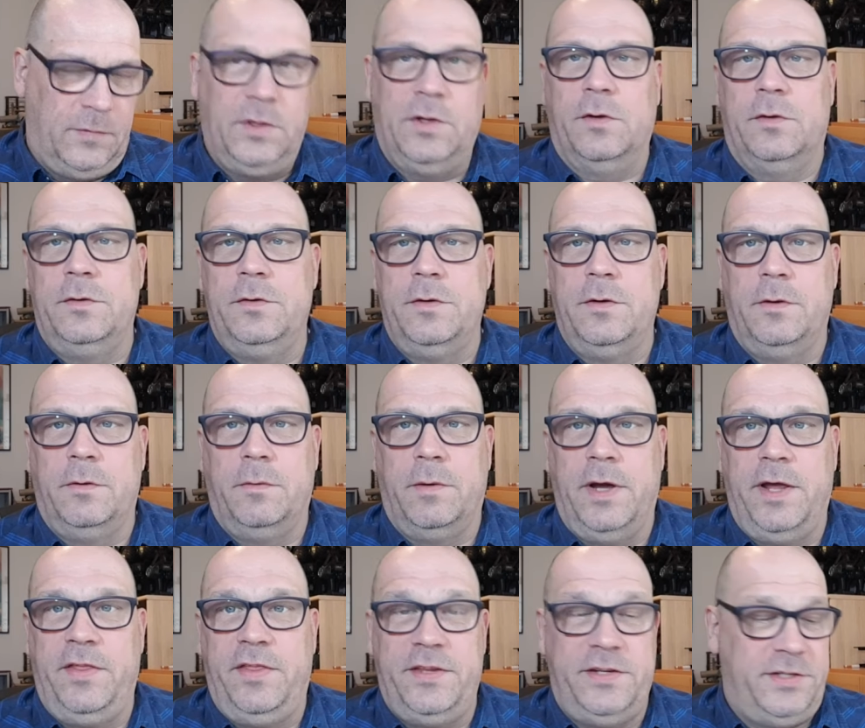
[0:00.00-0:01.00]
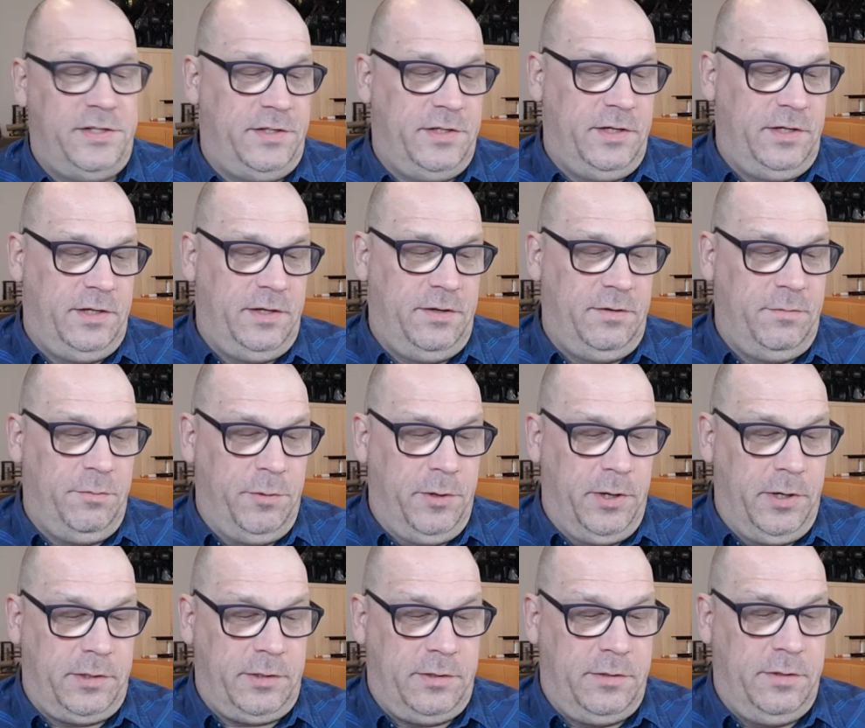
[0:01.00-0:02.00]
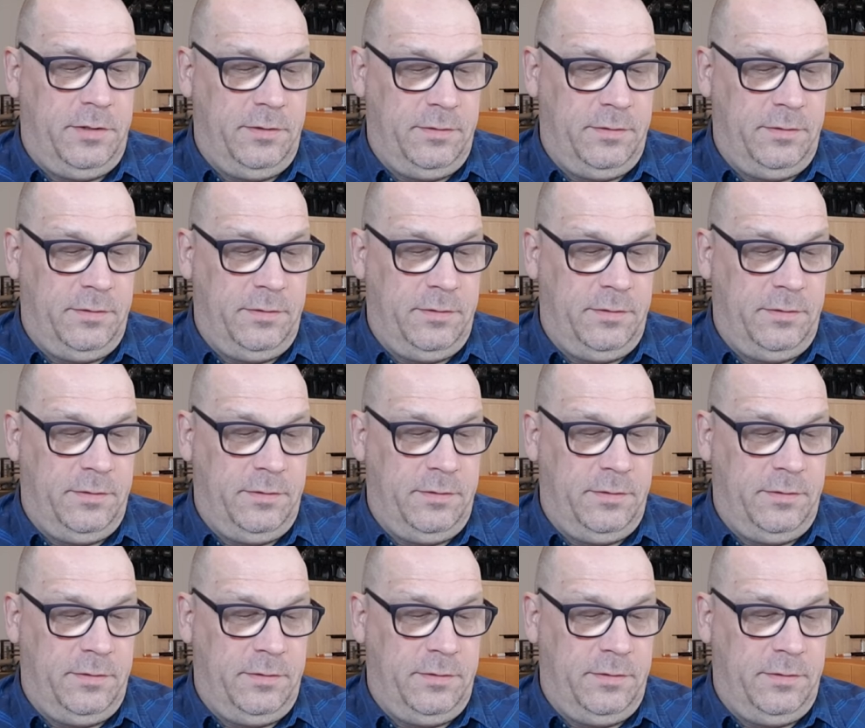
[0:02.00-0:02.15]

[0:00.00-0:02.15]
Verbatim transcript: Don't know why this didn't work.